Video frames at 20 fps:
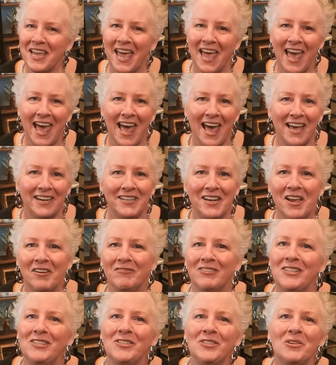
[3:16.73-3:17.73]
ad,
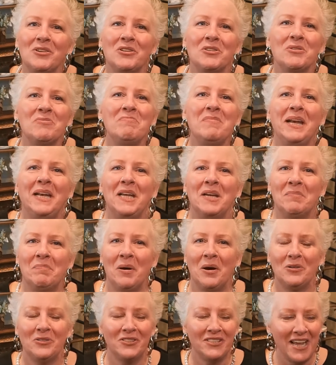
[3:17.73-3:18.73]
every social media
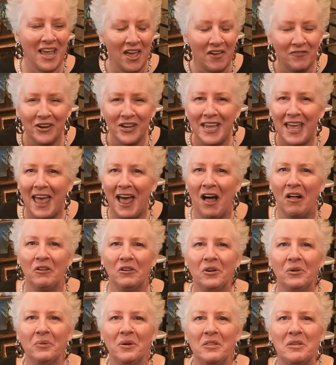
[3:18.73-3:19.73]
post, every
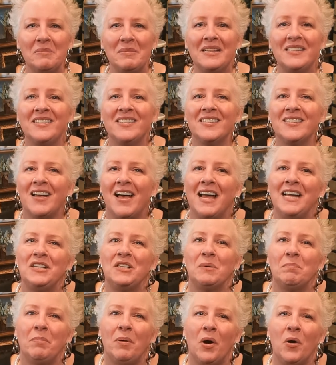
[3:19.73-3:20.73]
algorithm is designed to
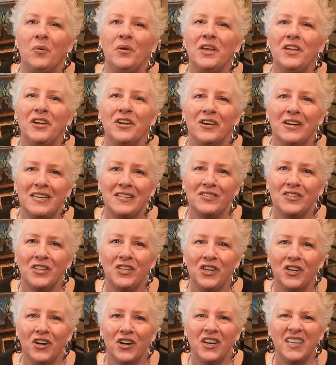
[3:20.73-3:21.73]
poke at your
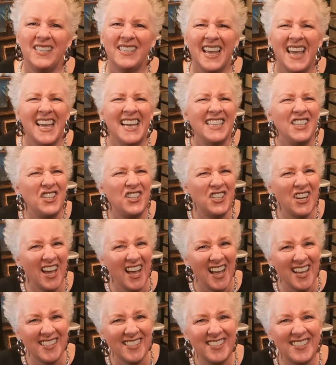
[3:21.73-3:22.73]
insecurities
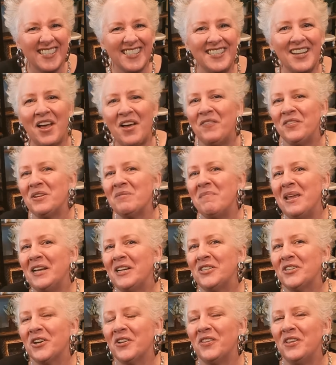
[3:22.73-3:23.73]
just enough to make
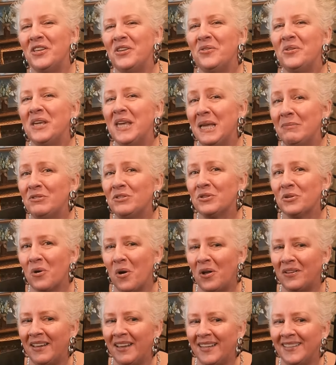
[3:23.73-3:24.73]
sure that you keep
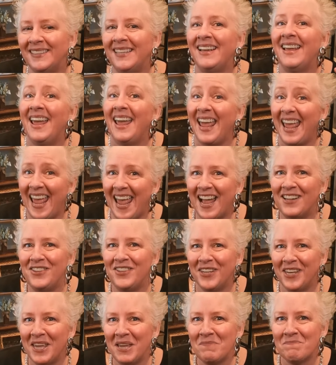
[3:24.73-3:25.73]
scrolling and you
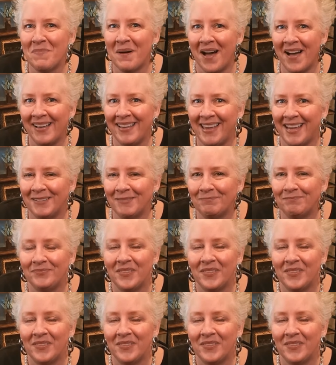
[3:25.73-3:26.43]
keep buying.